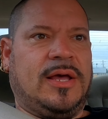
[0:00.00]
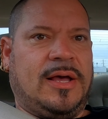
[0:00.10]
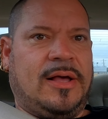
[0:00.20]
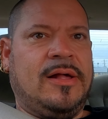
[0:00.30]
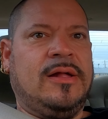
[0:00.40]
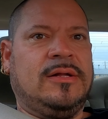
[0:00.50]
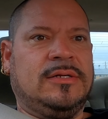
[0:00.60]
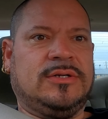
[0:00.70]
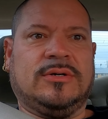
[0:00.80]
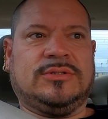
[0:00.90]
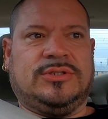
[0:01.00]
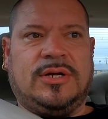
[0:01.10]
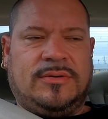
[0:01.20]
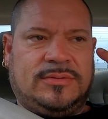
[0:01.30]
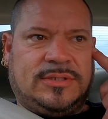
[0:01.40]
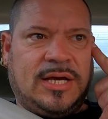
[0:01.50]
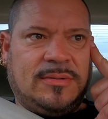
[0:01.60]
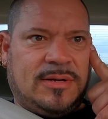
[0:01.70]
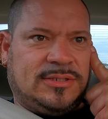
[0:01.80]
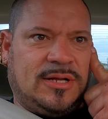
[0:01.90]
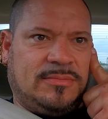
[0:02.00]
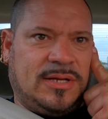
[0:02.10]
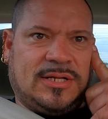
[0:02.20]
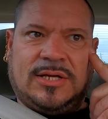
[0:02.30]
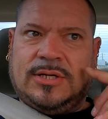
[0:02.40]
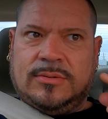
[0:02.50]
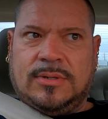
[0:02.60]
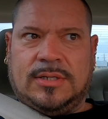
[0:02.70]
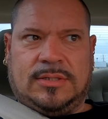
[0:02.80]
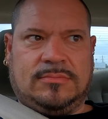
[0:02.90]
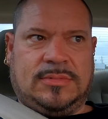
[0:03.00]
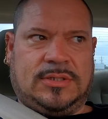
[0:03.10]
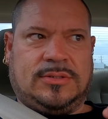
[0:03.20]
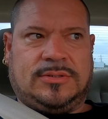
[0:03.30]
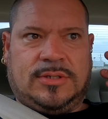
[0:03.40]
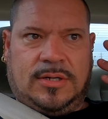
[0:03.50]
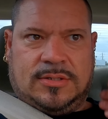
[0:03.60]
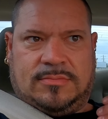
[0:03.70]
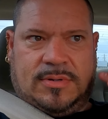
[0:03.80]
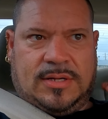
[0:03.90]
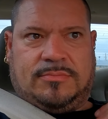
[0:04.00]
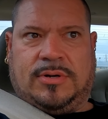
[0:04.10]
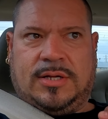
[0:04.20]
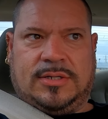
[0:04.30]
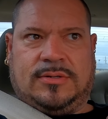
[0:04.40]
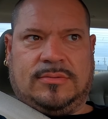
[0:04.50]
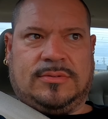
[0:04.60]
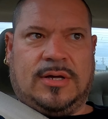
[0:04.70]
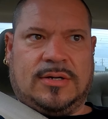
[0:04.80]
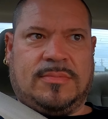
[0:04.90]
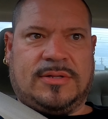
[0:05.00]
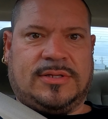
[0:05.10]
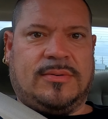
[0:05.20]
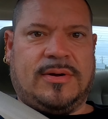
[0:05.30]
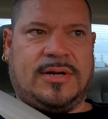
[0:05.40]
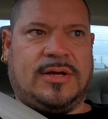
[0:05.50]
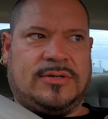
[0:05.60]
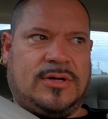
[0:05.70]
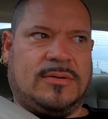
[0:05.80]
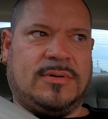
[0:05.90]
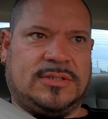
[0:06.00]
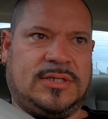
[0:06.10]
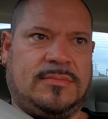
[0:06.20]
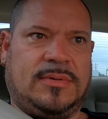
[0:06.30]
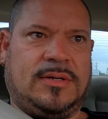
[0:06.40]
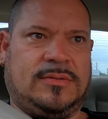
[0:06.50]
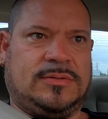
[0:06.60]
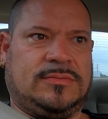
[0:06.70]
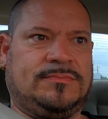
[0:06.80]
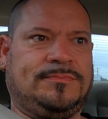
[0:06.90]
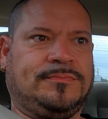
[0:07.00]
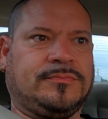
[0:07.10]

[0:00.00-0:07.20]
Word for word: Yeah. So it was, it was thinking about something. I was like, you know what? I'm not going to talk about Brandon. Don't talk about that right now. You're talking about something else.